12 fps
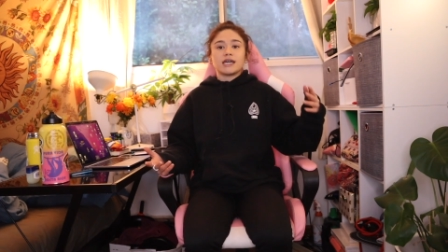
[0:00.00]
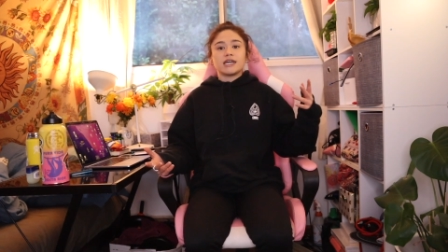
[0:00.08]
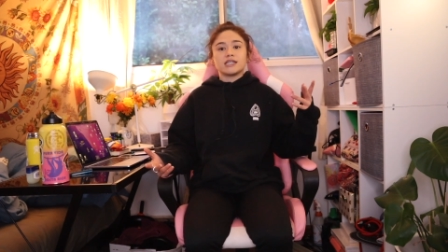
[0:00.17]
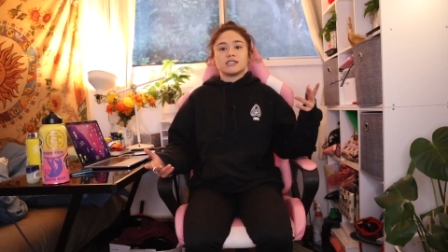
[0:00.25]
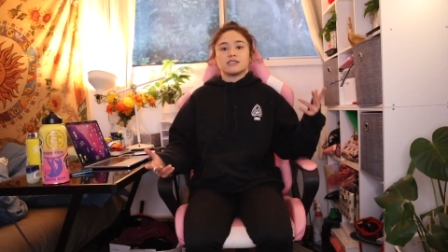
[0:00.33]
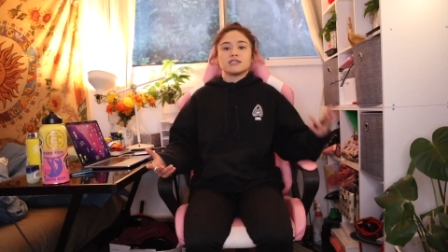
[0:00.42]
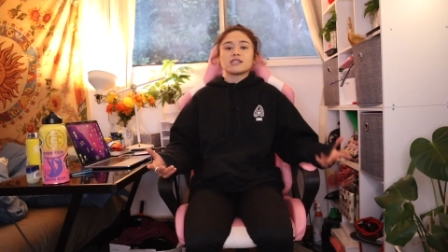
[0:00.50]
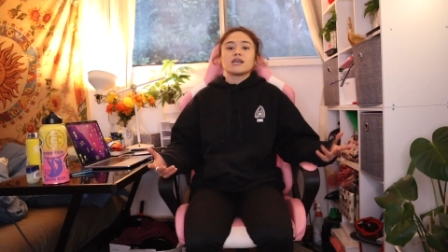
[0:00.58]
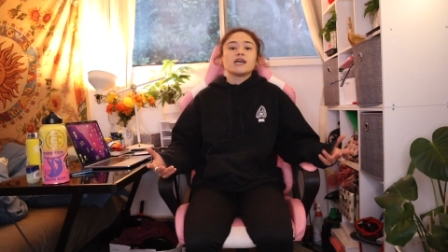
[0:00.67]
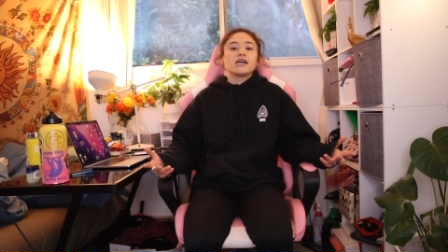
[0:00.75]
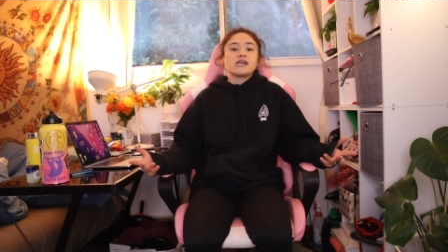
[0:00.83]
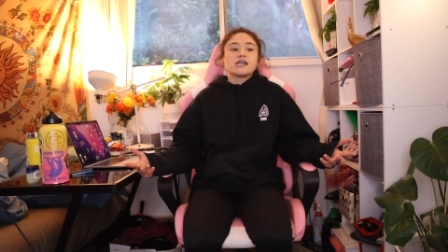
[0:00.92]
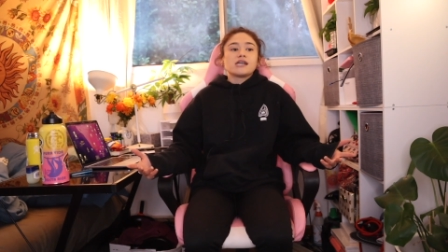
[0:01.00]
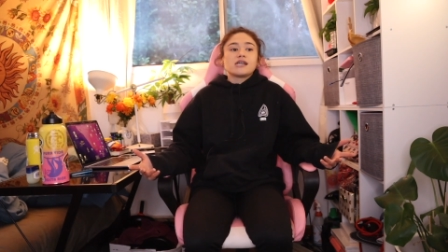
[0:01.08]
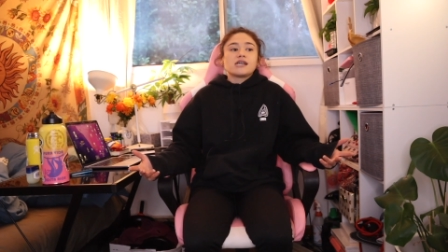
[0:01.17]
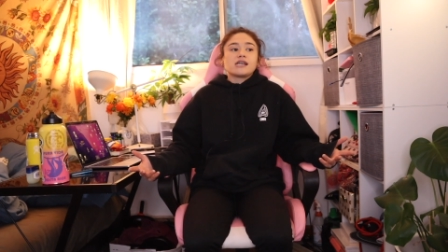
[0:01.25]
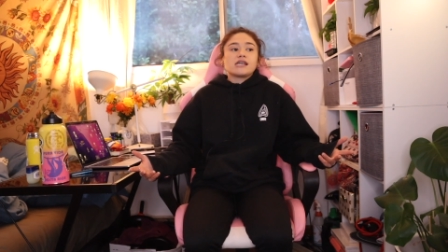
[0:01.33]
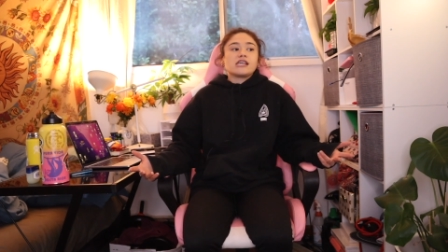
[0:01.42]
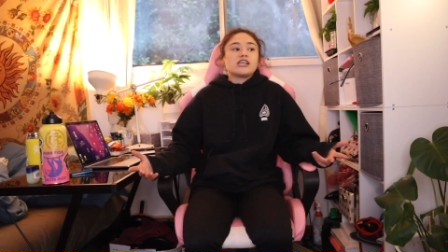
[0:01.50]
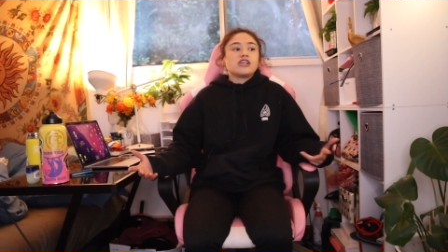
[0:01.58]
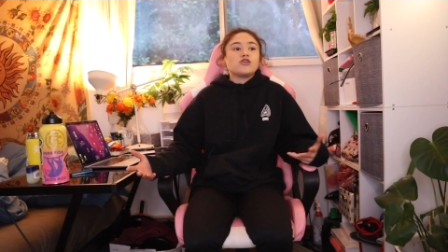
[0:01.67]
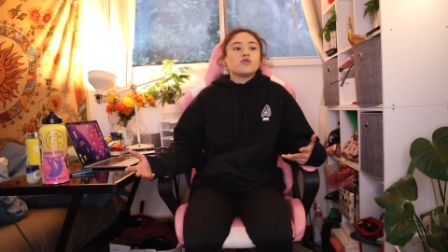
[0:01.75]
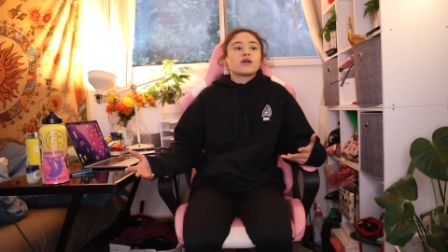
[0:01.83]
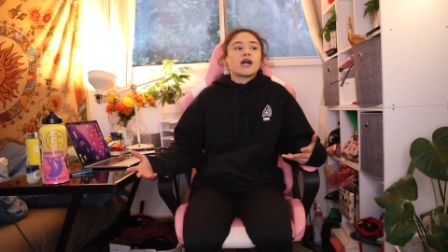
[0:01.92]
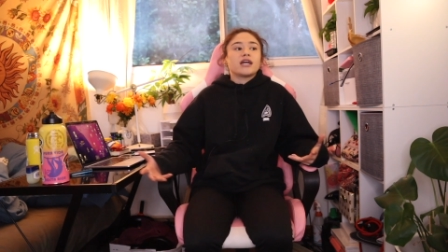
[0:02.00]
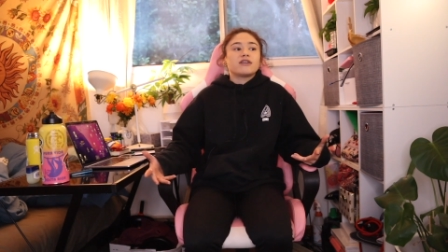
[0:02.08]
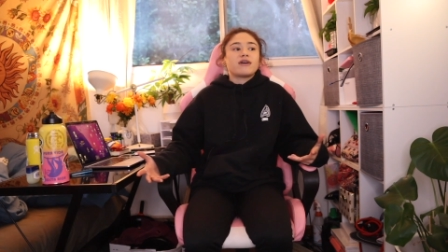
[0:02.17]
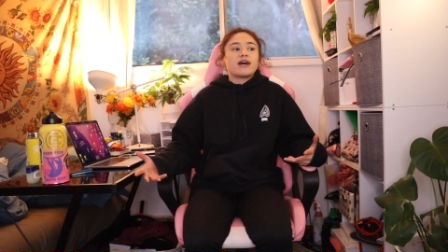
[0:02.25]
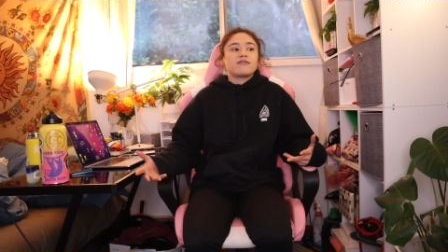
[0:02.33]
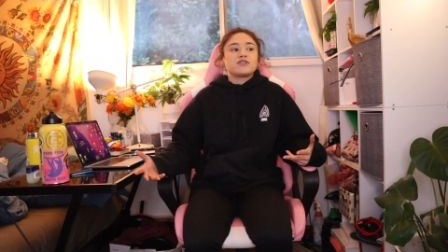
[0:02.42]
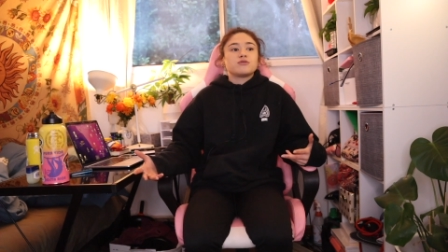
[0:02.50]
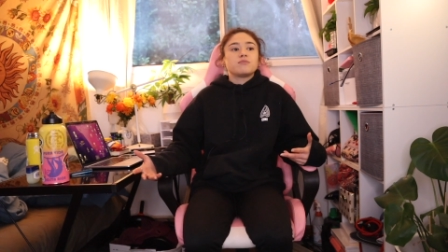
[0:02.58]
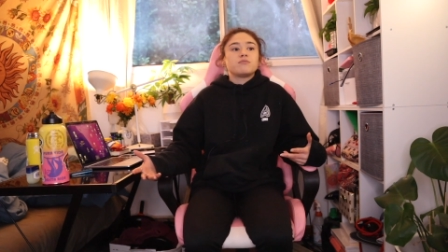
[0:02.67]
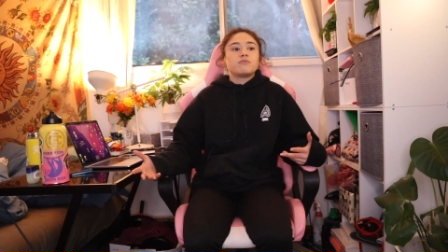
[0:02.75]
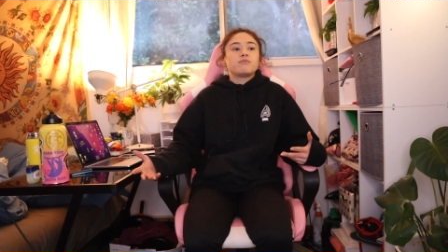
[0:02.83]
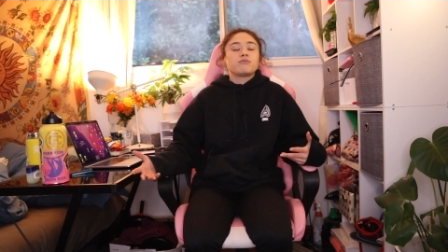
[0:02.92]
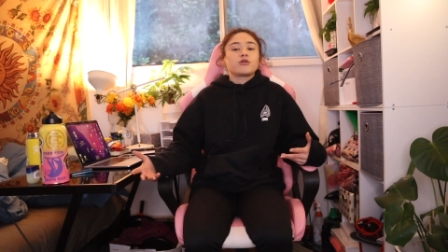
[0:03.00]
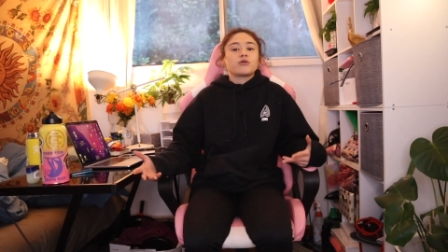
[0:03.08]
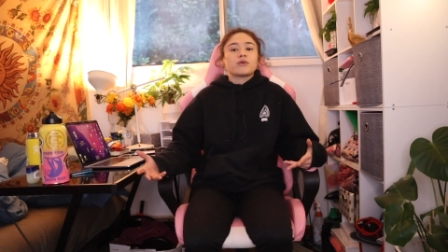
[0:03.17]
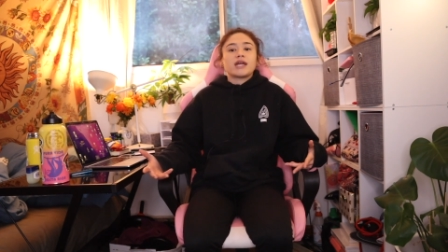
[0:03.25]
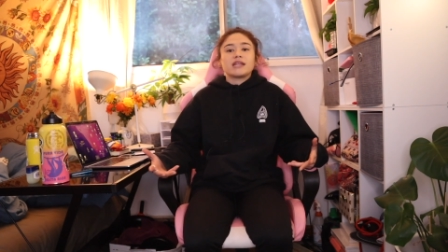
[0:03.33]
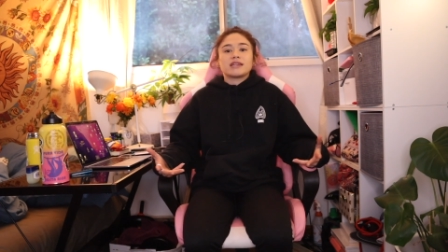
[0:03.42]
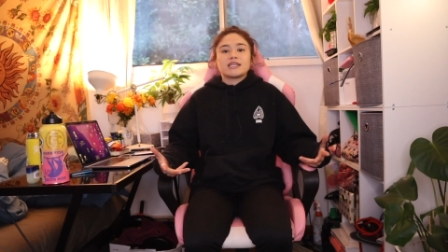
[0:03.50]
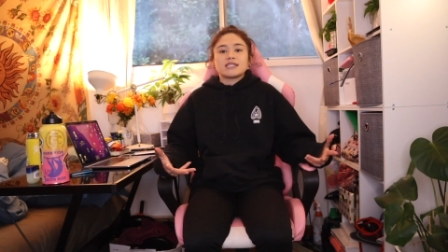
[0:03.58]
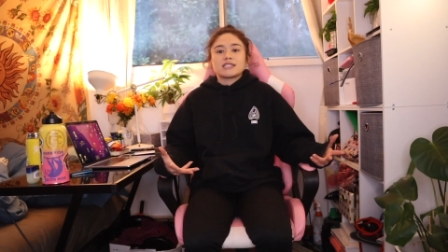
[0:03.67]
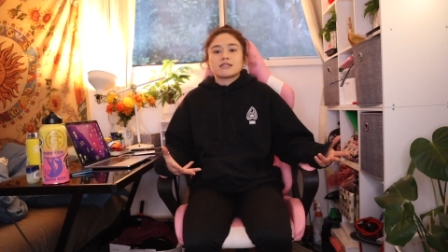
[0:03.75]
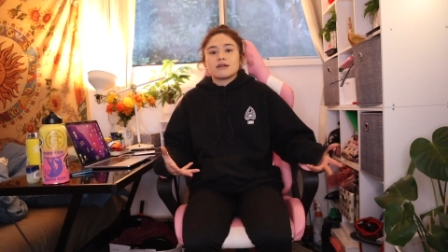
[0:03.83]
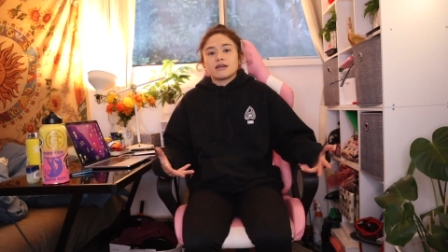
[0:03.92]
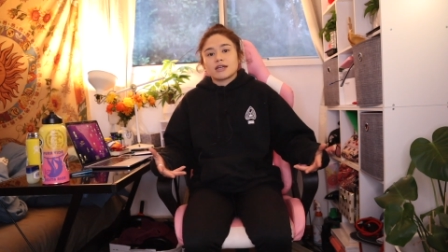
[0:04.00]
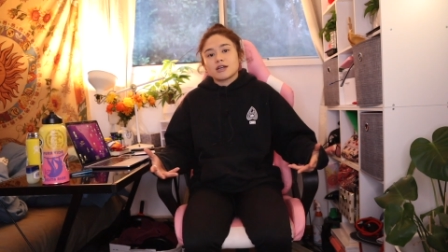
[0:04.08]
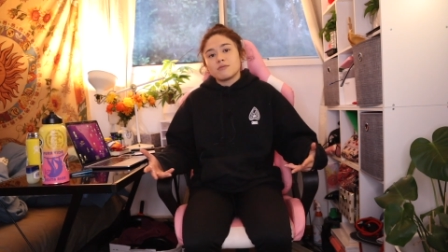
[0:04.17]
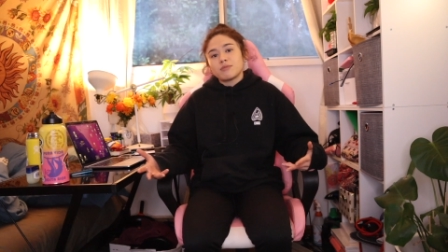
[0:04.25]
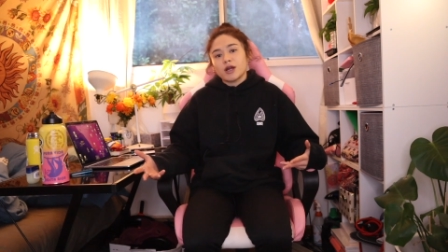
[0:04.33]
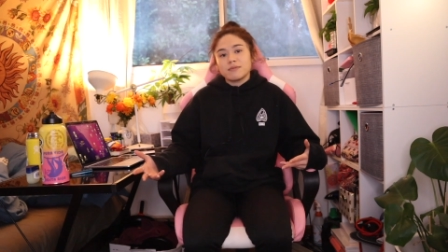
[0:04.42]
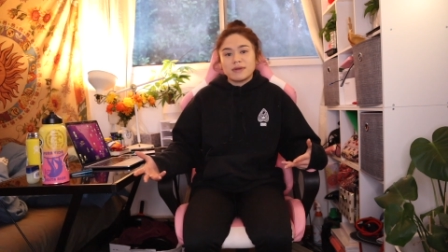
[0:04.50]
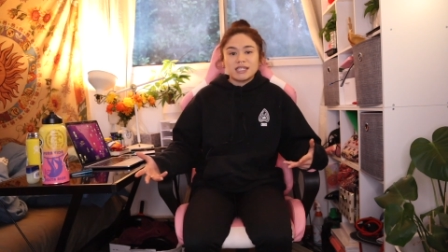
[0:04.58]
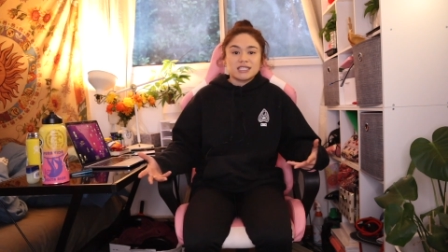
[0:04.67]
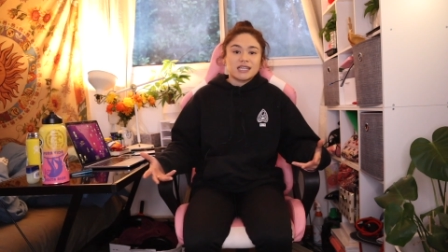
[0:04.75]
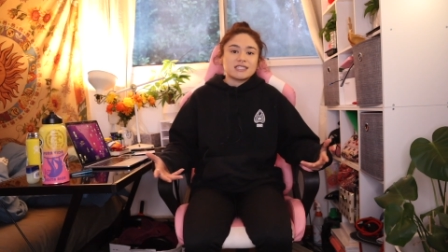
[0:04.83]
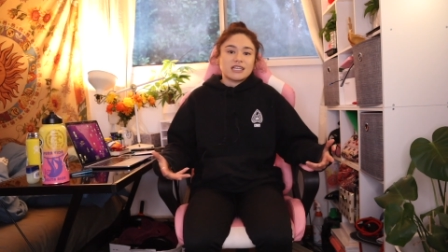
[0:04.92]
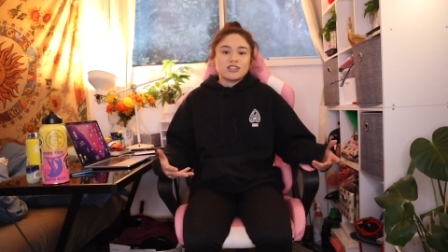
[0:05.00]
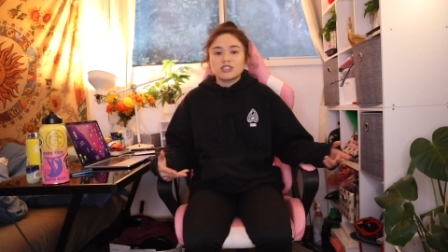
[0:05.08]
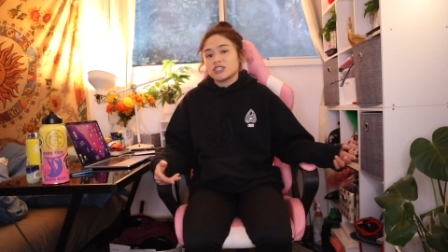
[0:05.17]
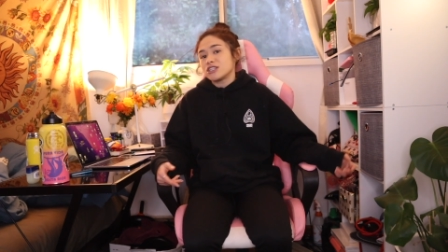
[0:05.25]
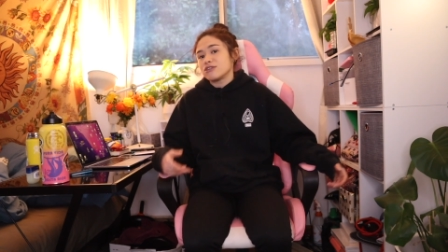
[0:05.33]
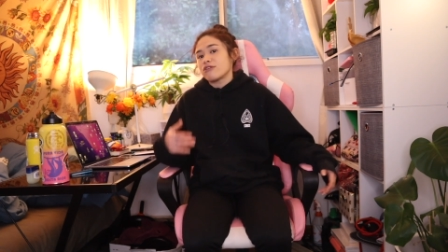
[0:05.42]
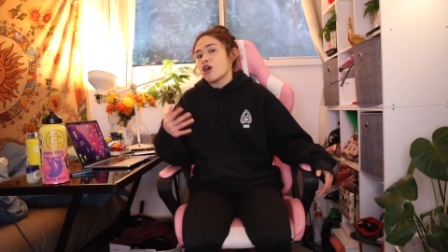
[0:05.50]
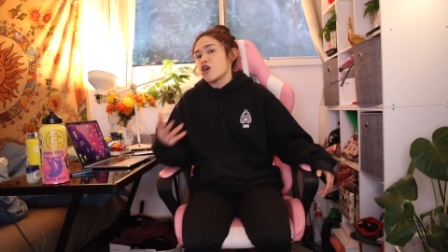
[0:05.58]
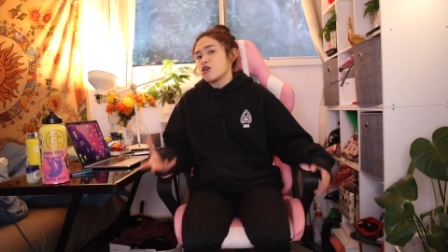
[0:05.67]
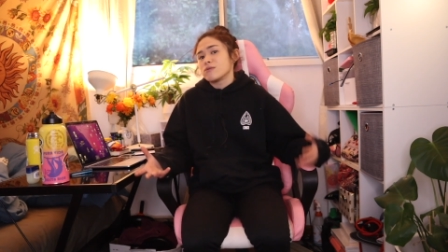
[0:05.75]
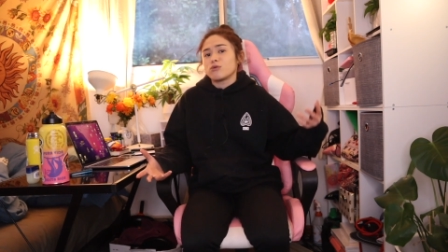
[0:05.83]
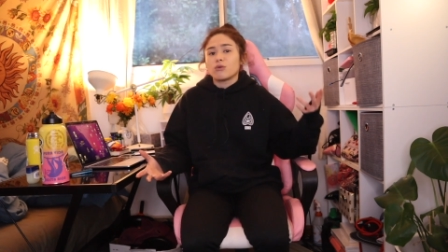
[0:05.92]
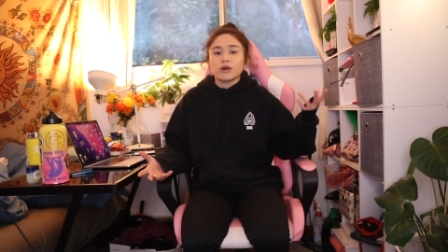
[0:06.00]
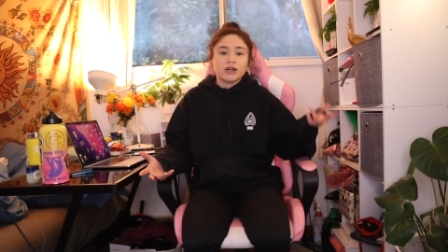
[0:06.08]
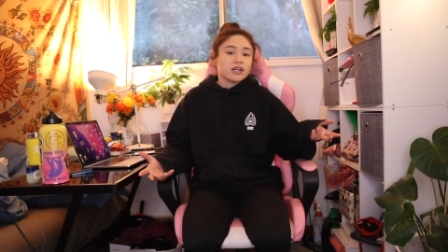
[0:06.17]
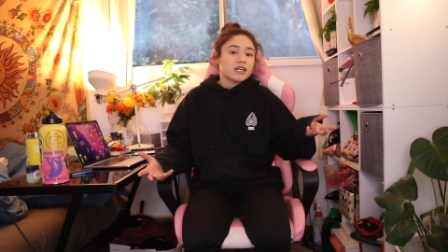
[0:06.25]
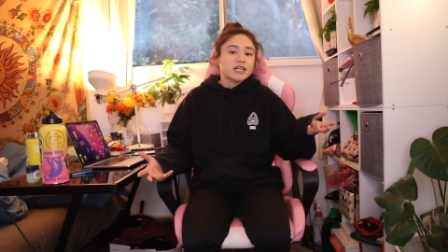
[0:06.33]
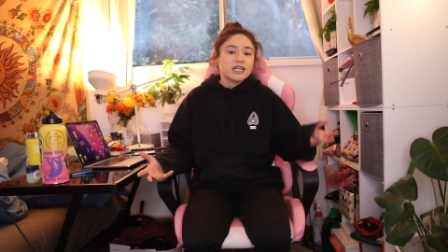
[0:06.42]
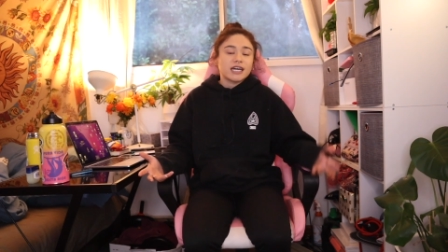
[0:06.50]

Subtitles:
and you kind of have to create this compartmentalization of home and work.